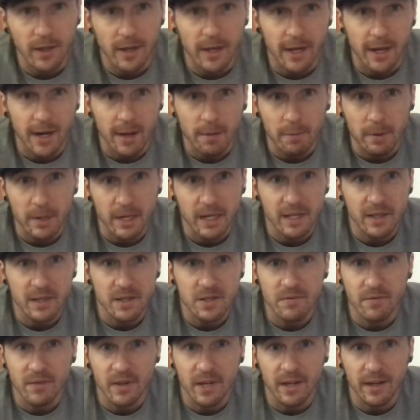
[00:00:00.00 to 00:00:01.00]
and I'm making this
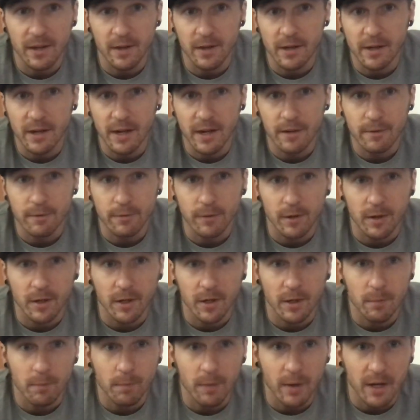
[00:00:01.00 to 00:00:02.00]
video today for a
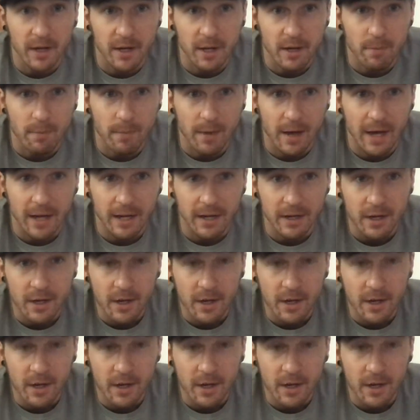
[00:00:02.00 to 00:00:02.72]
good buddy of mine